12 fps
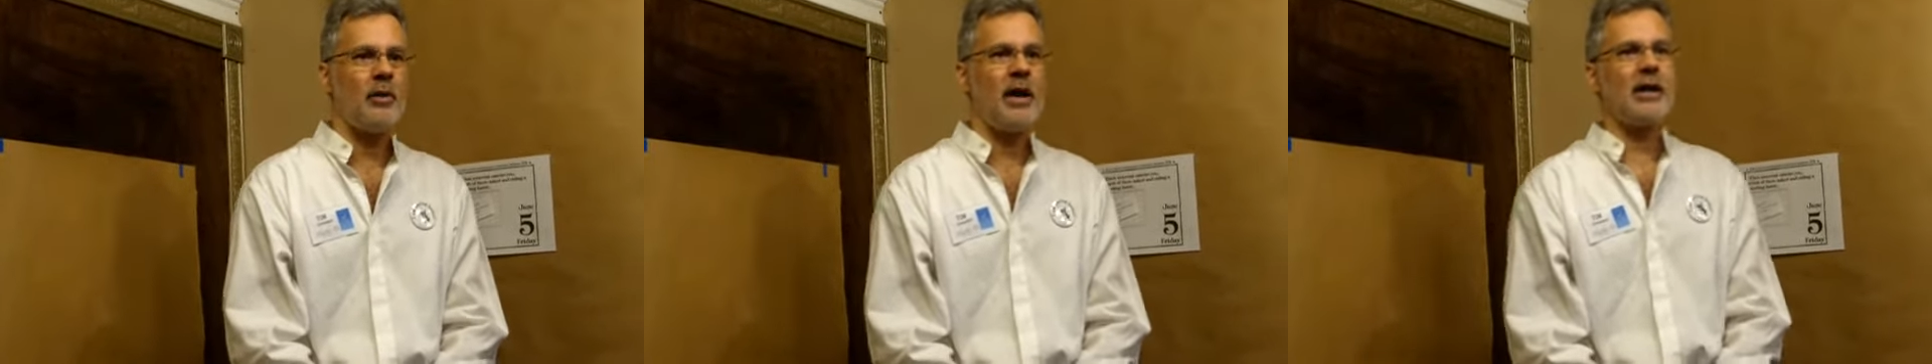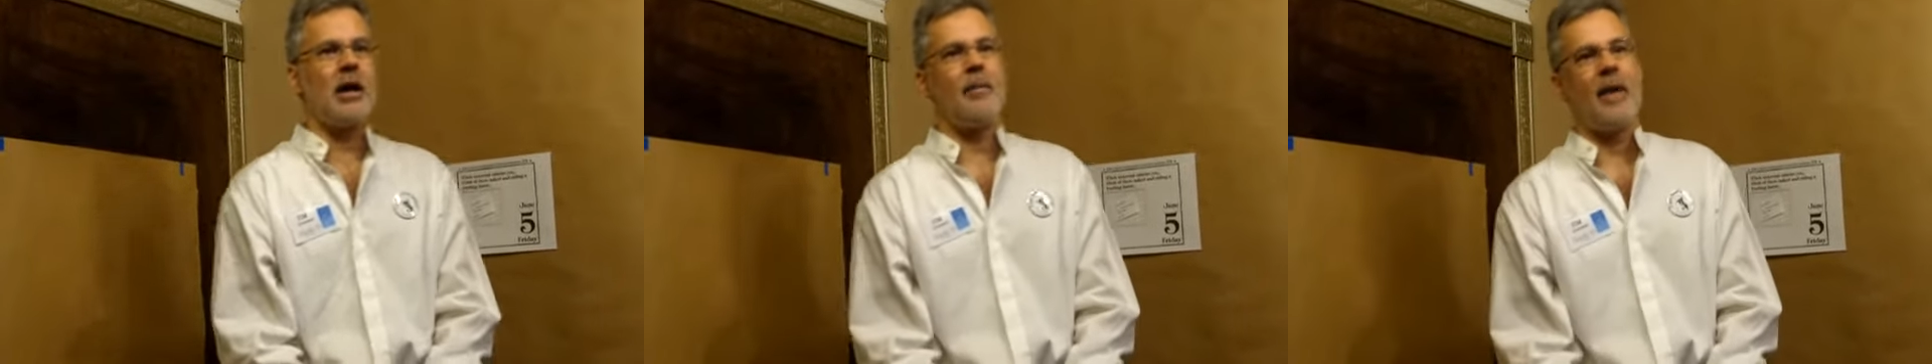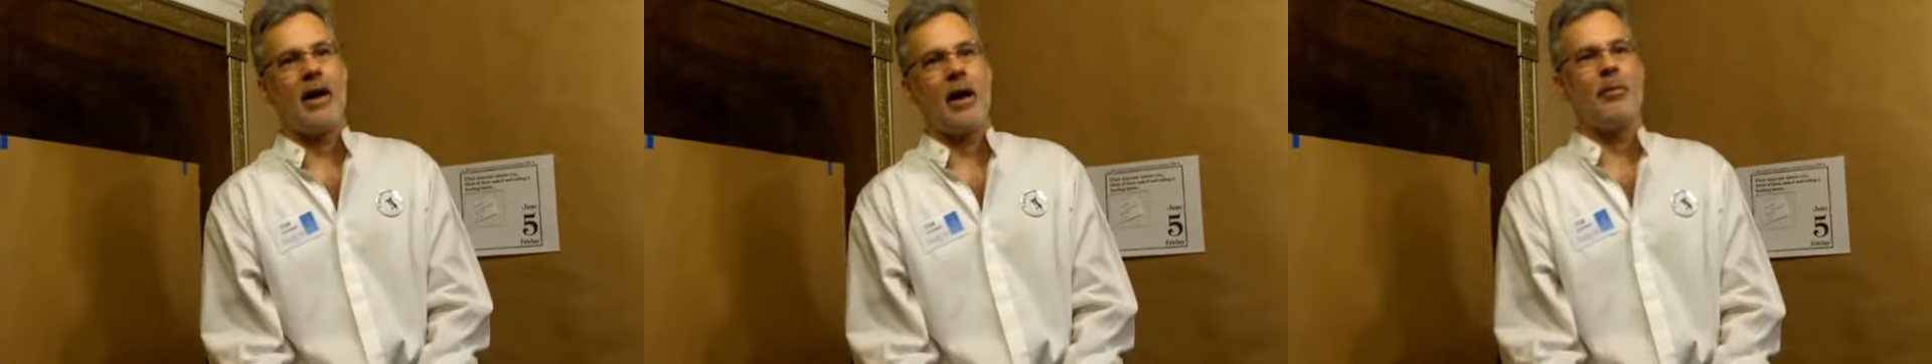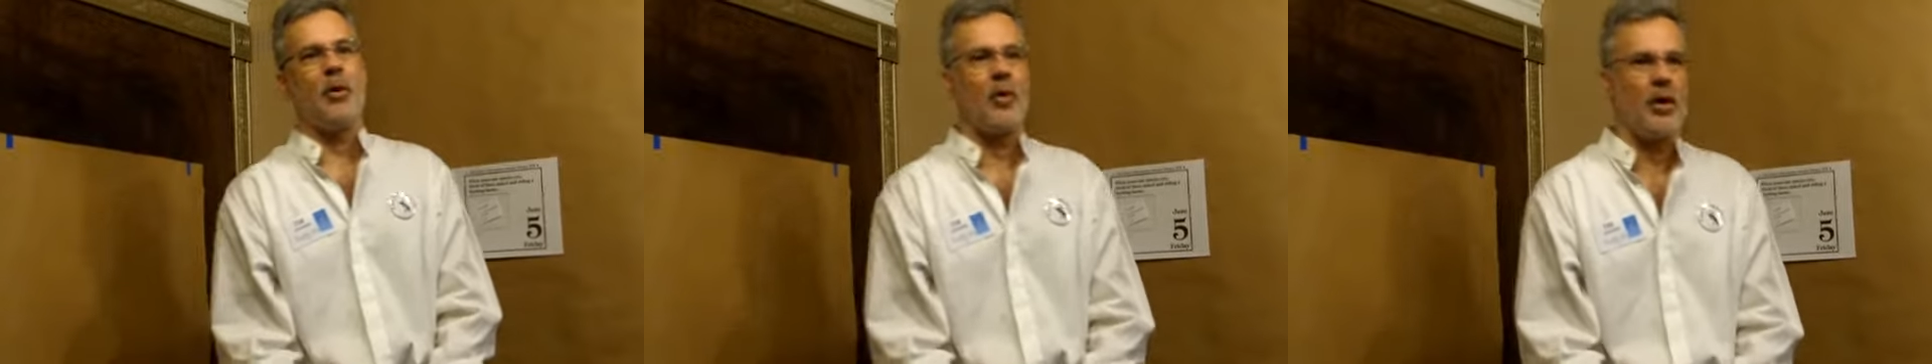we had to come back
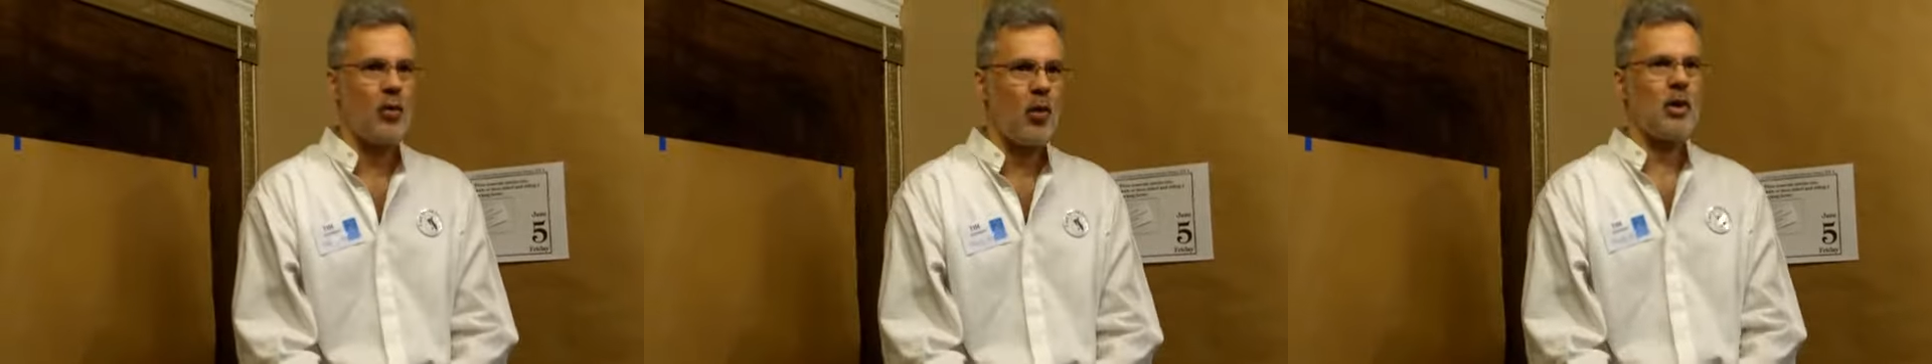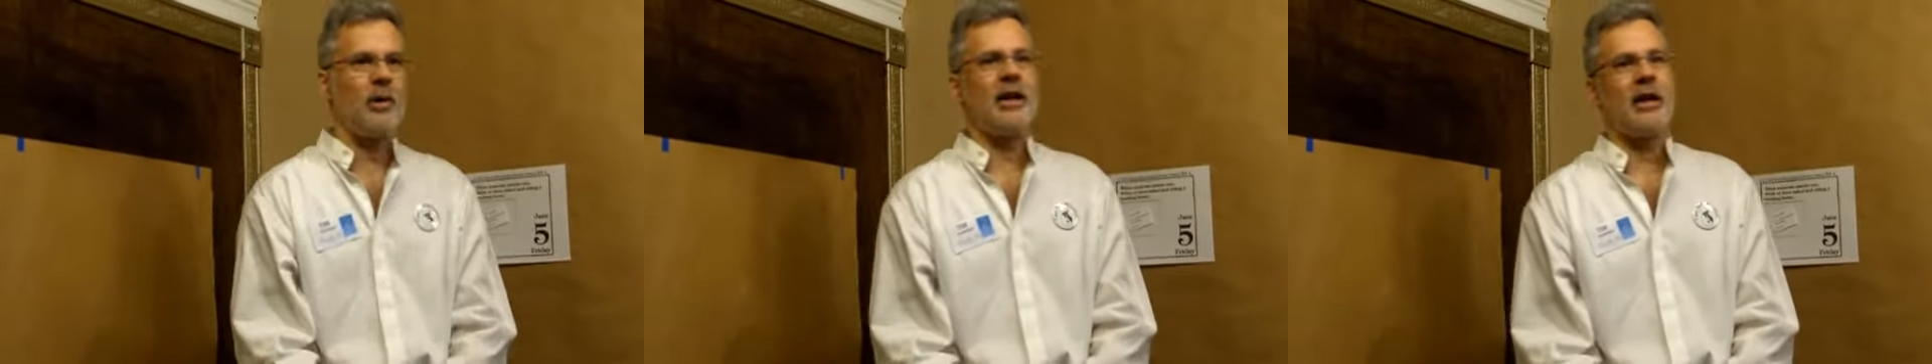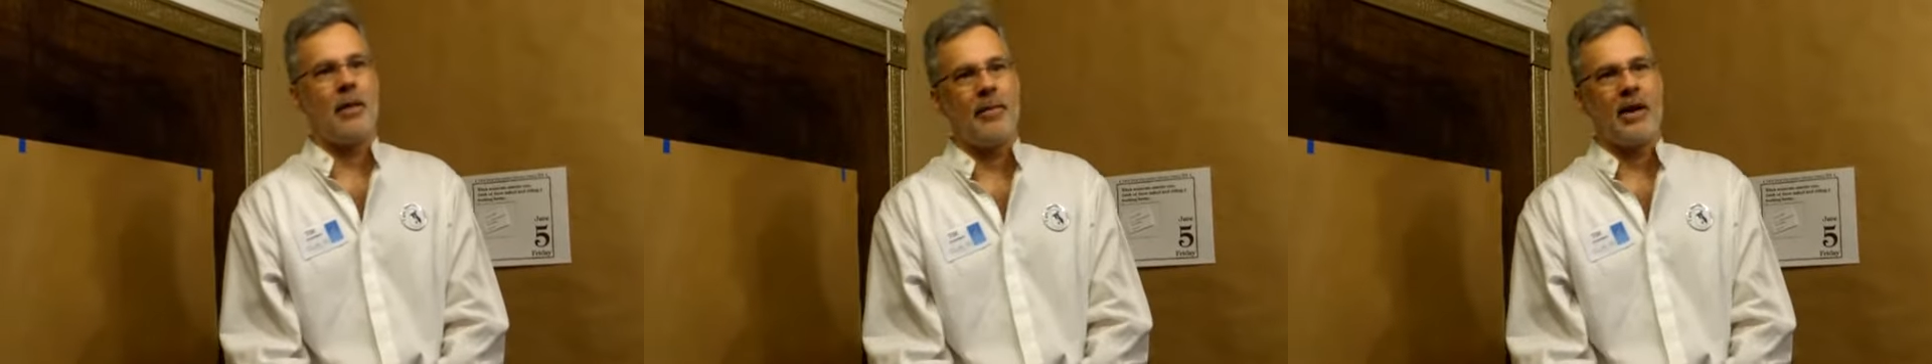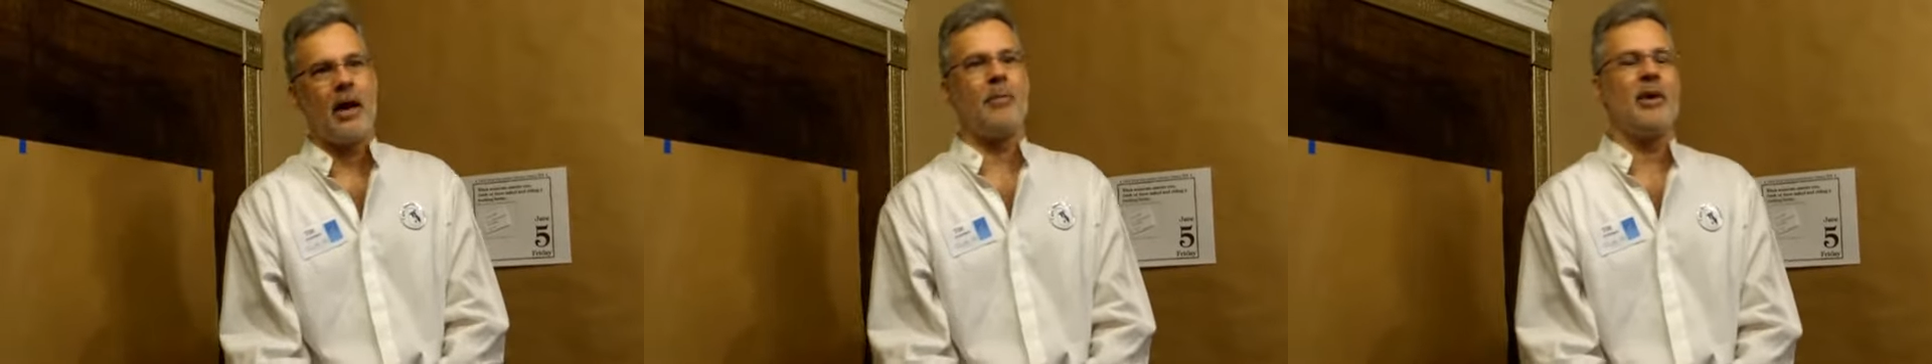up. We were underwater, we had to come
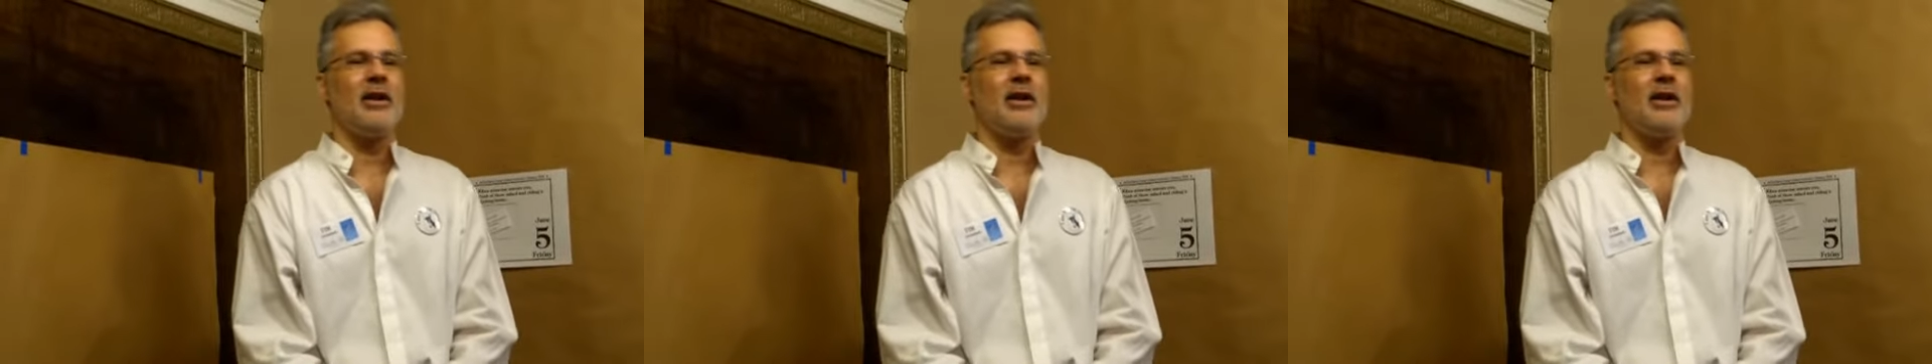back up.